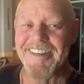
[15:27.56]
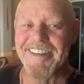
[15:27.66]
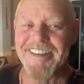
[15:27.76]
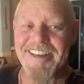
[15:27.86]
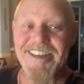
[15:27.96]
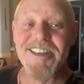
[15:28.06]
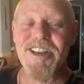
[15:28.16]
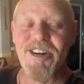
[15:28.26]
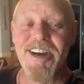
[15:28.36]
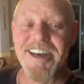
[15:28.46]
things
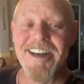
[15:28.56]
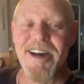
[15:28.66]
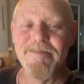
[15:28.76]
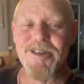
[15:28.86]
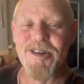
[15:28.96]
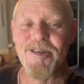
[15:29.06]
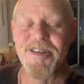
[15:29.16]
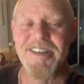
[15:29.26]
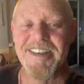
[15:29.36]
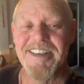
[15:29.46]
that I get up to.
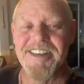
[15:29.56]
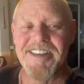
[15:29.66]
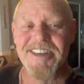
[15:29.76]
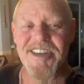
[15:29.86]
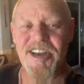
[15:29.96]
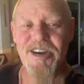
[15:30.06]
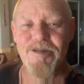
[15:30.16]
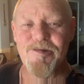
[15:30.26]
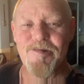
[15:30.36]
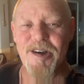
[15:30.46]

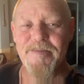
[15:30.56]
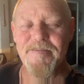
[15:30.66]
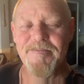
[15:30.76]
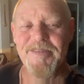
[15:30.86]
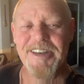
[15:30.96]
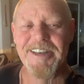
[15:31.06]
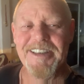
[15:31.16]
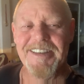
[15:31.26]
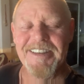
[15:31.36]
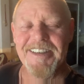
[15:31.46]
So,
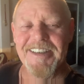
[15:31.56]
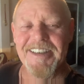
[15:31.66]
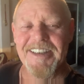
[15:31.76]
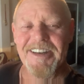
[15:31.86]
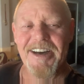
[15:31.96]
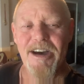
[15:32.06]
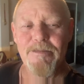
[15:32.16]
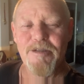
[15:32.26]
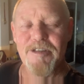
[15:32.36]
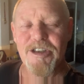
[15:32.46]
yeah, I
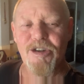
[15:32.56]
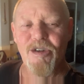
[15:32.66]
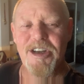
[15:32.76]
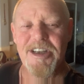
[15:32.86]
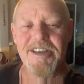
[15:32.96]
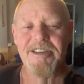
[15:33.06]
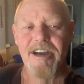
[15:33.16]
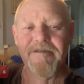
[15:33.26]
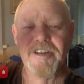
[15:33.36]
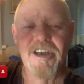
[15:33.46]
hope you've enjoyed it.
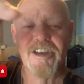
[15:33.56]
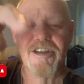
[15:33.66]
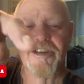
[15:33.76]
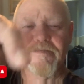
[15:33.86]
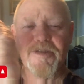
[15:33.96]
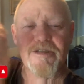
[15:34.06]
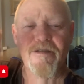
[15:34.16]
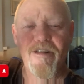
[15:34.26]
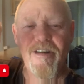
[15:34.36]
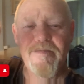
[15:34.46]
Don't forget to
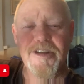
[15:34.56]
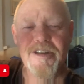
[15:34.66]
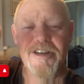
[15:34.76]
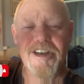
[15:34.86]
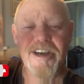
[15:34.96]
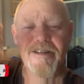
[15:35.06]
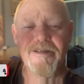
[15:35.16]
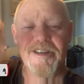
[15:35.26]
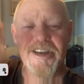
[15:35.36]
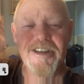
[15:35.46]
subscribe to the channel
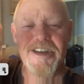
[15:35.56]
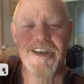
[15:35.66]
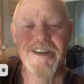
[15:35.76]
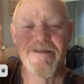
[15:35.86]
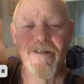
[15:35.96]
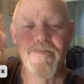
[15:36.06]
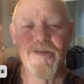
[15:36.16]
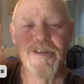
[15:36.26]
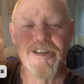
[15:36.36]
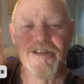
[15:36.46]
down here. I'll
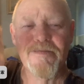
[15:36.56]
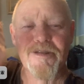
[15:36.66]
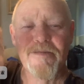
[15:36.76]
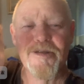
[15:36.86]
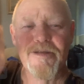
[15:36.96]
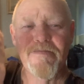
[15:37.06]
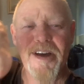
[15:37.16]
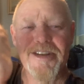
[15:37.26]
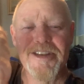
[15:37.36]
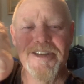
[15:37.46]
put the subscription
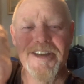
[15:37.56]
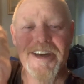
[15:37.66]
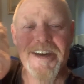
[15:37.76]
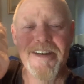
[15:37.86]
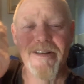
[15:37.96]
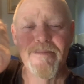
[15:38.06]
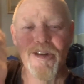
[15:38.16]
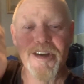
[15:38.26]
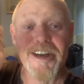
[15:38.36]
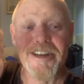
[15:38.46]
button in there. I'm
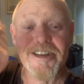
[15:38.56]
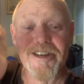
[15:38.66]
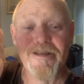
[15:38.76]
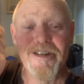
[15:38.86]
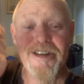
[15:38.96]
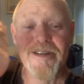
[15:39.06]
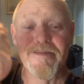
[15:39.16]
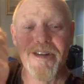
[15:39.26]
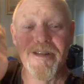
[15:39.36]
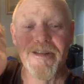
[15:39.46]
looking at the screen. I'm
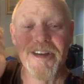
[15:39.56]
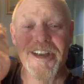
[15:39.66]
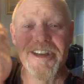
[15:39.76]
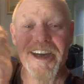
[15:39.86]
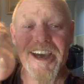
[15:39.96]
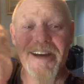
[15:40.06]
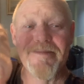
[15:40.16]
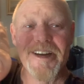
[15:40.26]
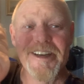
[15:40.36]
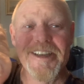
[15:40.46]
not looking at the
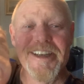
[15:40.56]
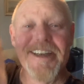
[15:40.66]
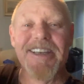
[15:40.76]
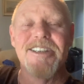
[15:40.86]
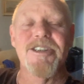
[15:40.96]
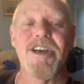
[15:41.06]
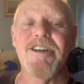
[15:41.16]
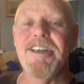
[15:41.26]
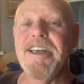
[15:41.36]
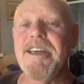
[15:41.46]
camera. So,
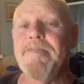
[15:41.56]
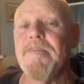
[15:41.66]
yeah,